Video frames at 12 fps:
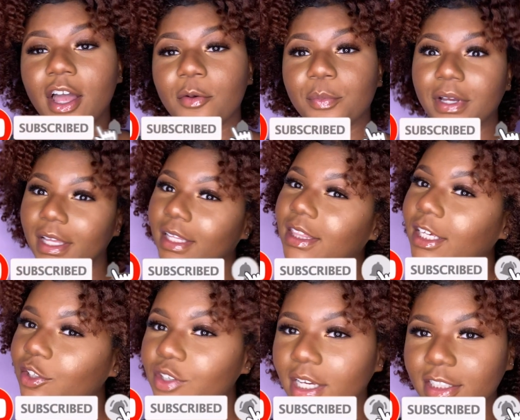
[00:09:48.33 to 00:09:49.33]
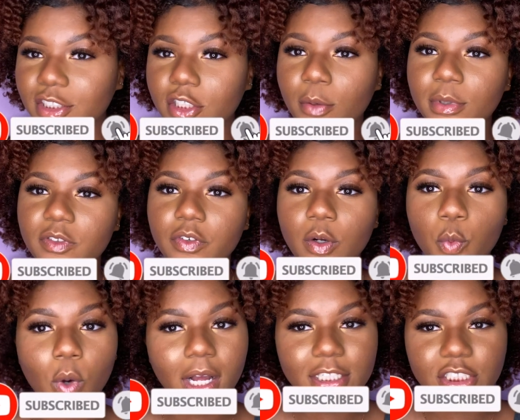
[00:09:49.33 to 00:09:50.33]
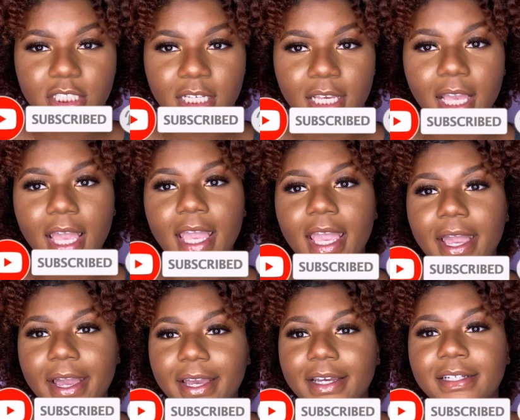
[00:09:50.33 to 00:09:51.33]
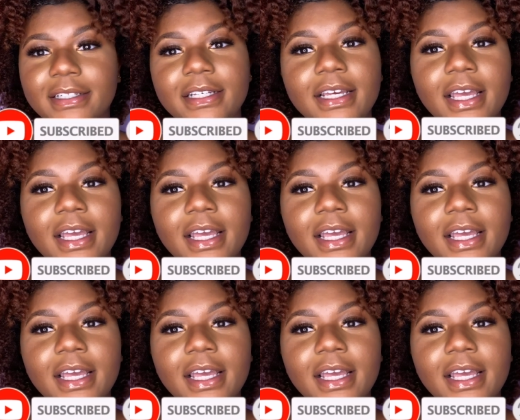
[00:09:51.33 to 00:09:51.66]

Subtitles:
But thank you guys so much for watching, and